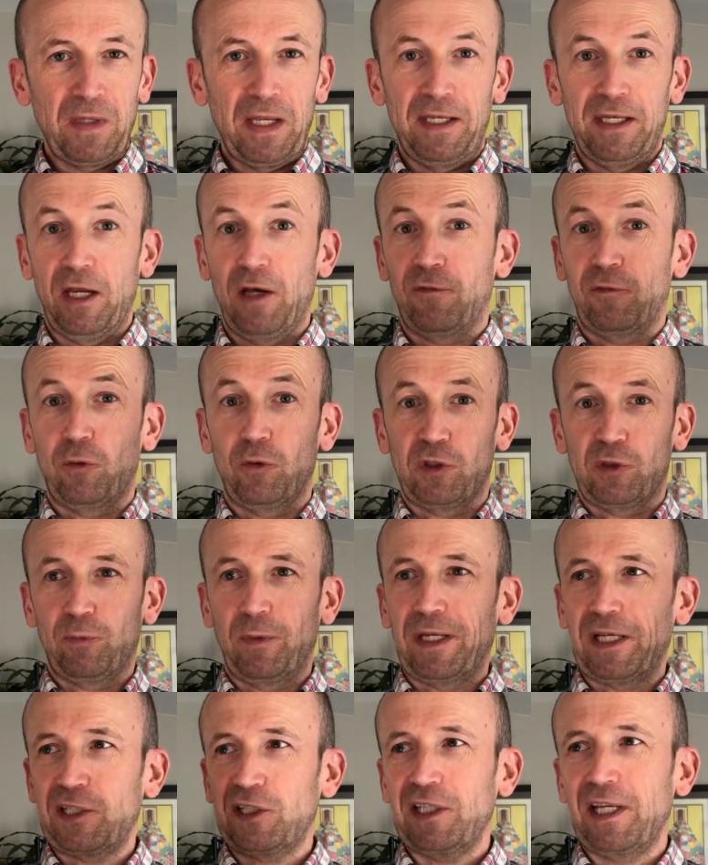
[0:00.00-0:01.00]
Now, of course, when
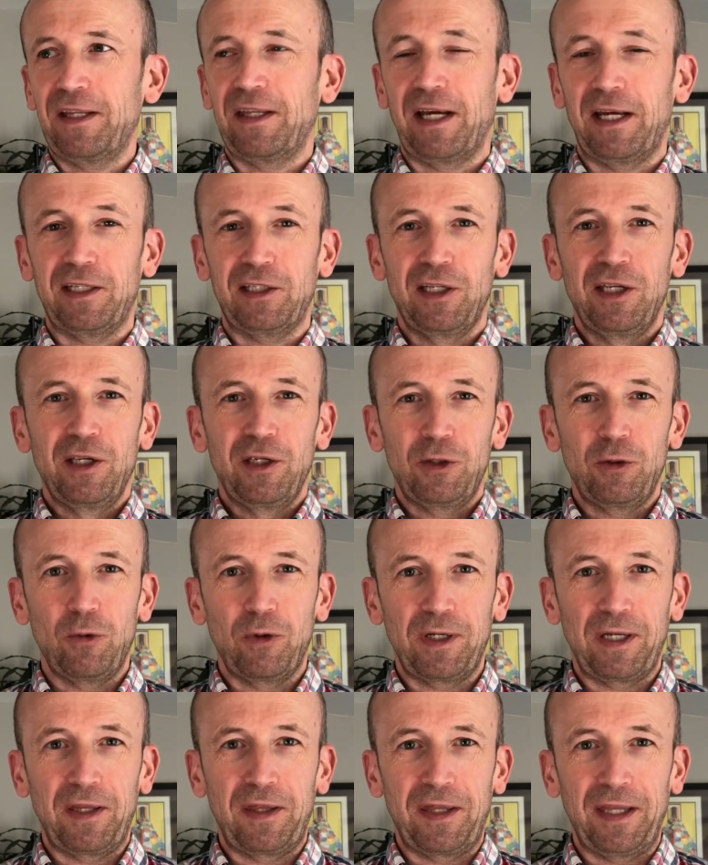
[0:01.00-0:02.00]
I say that, you're
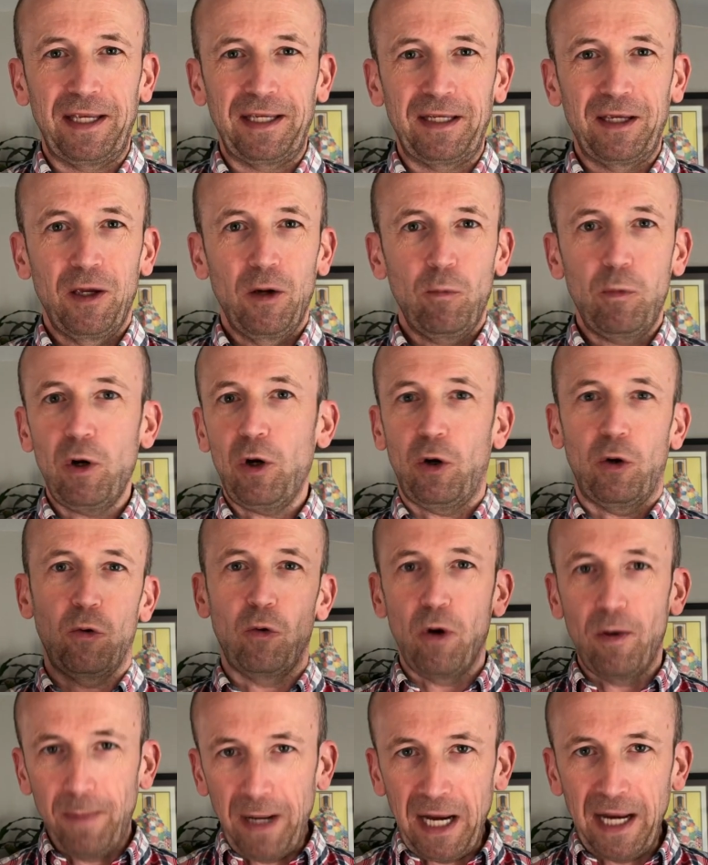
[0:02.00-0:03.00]
going to think, well, who
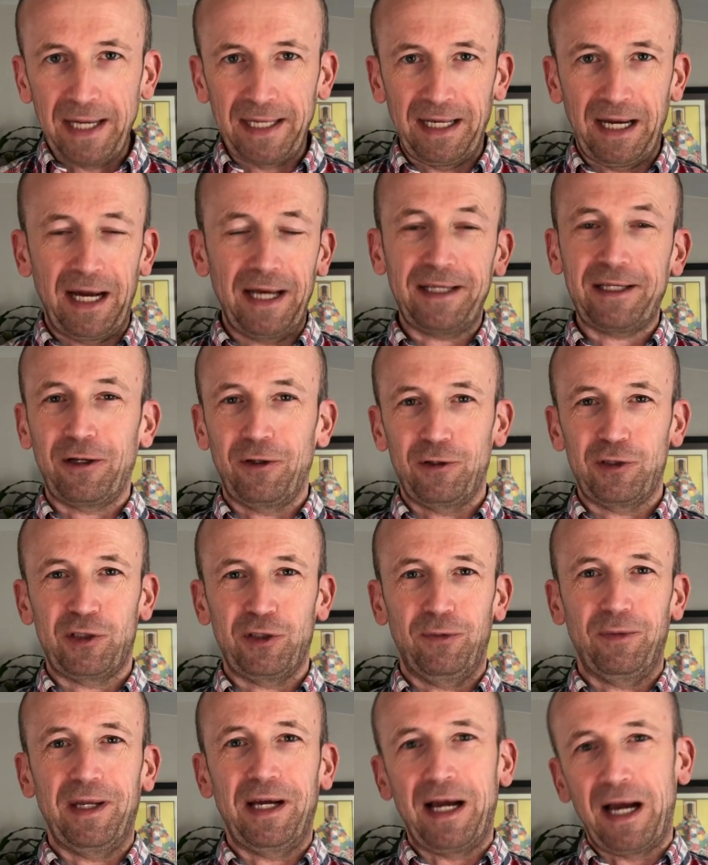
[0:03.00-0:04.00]
am I? I can't
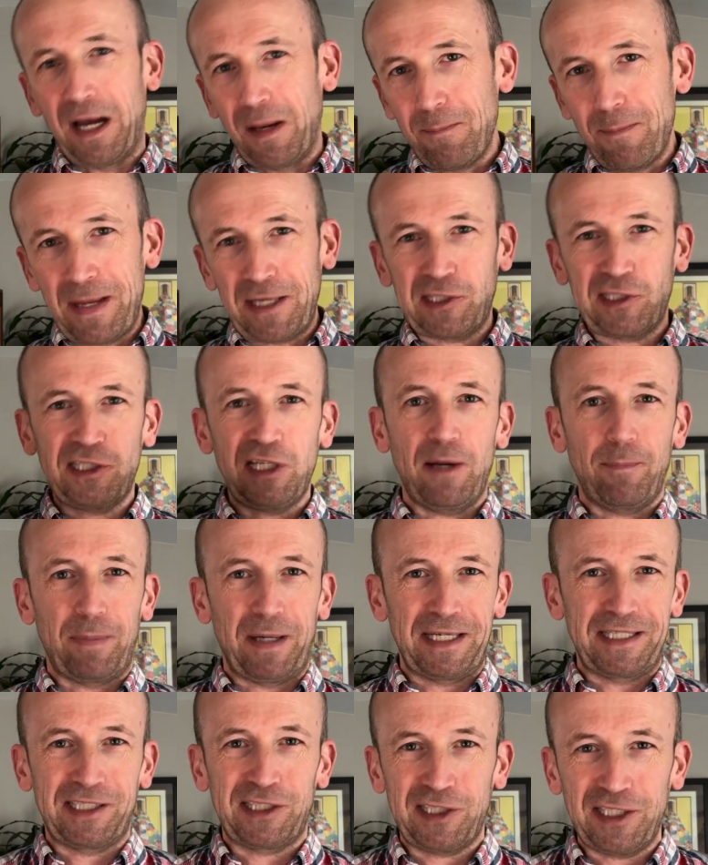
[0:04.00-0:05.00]
do that. I'm messed up. I
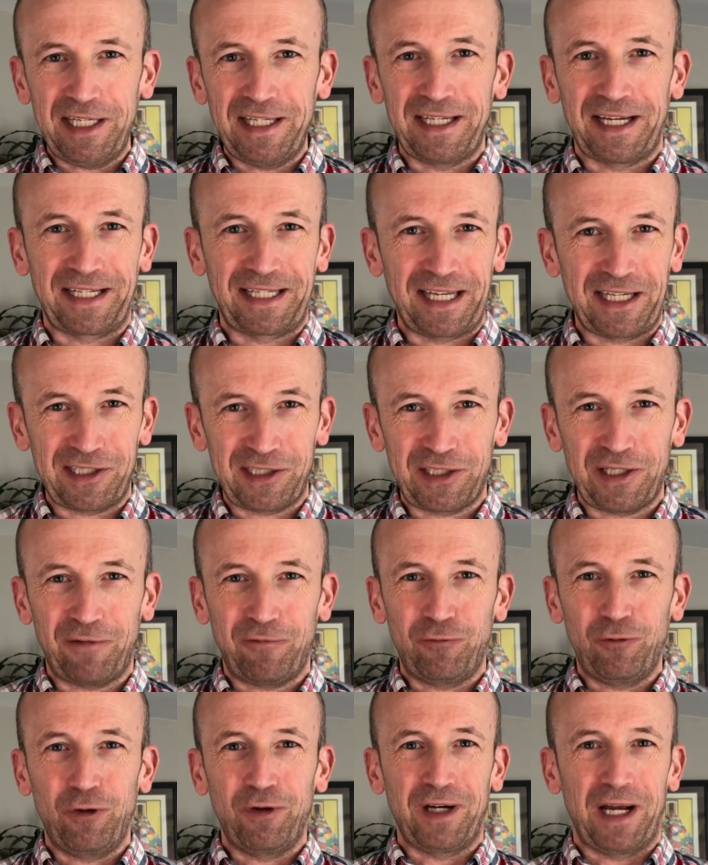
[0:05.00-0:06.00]
sin. I get stuff
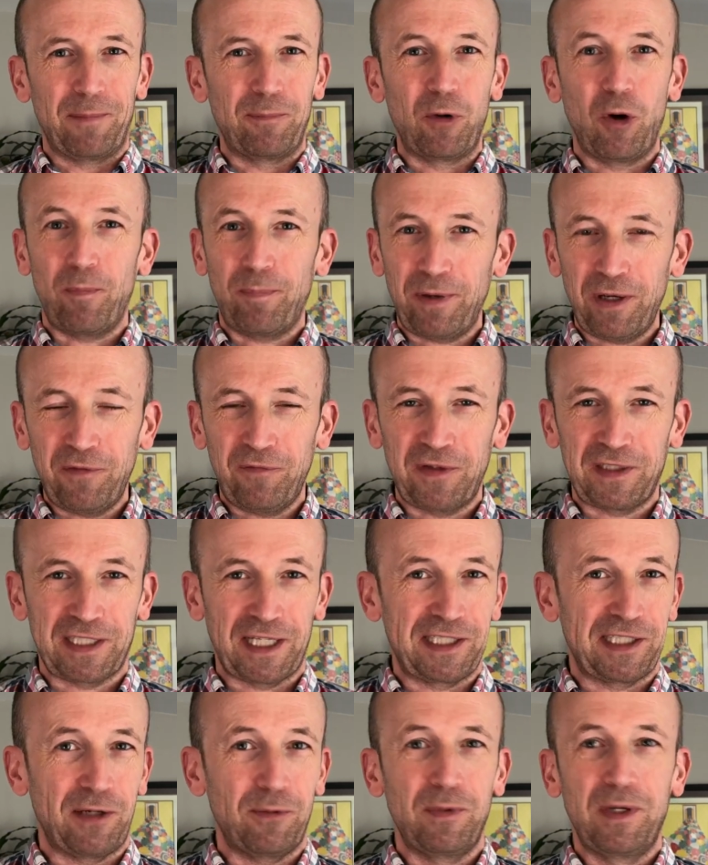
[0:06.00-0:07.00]
wrong. I'm not perfect. I
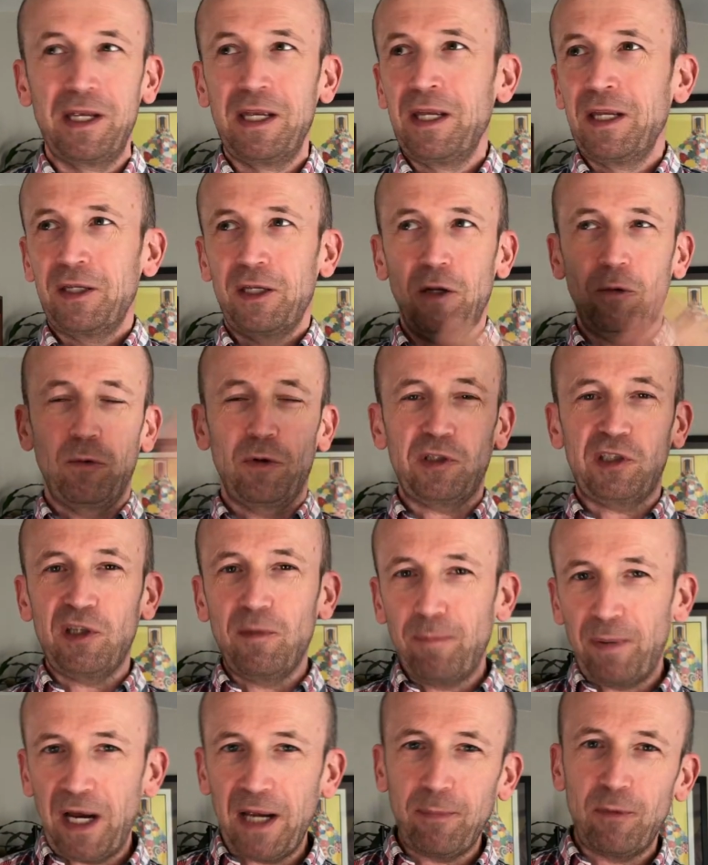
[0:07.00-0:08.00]
don't know lots
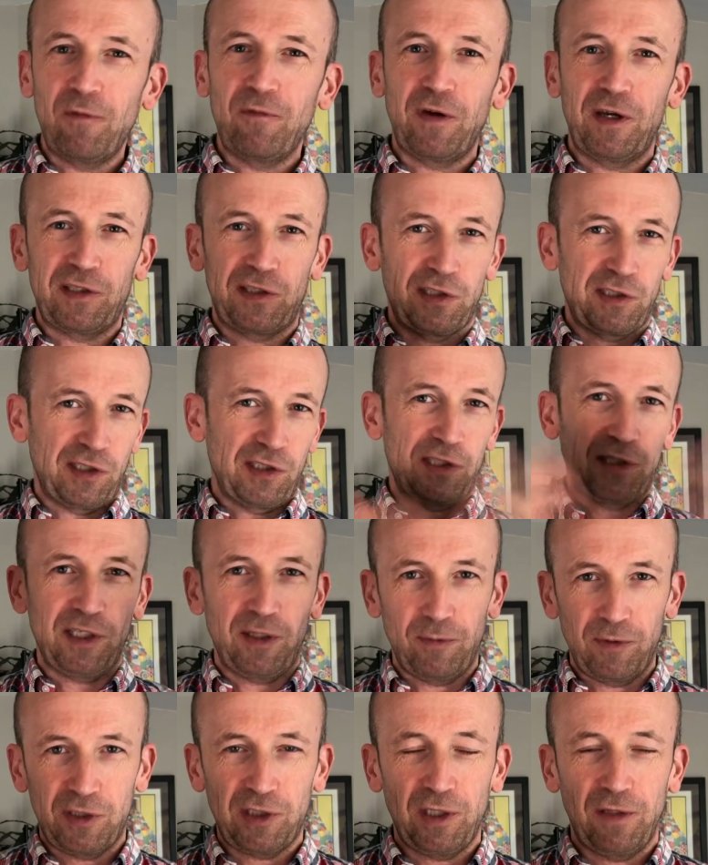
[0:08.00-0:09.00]
of Bible verses and so
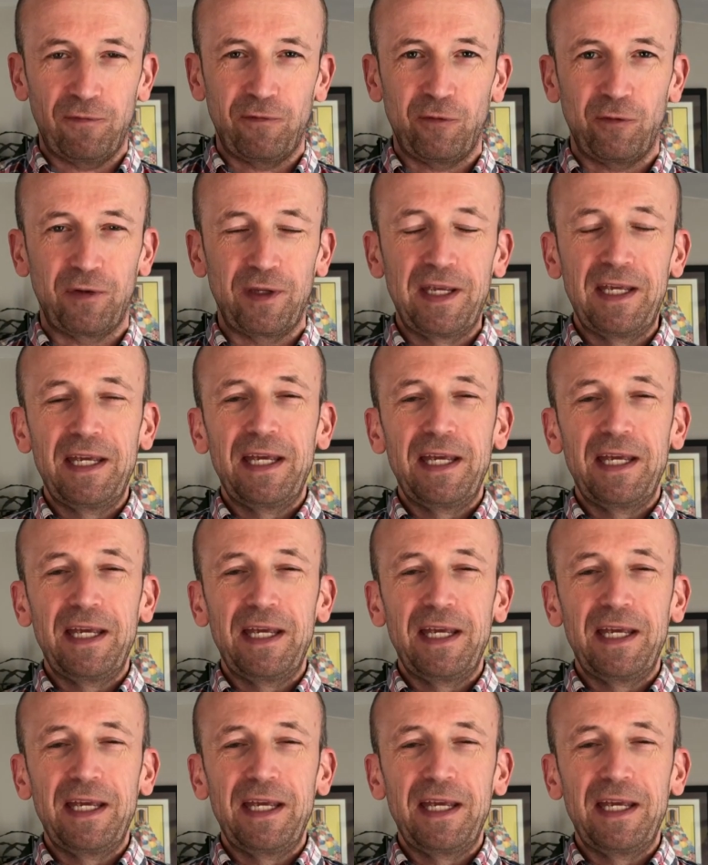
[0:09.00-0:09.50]
on and so forth.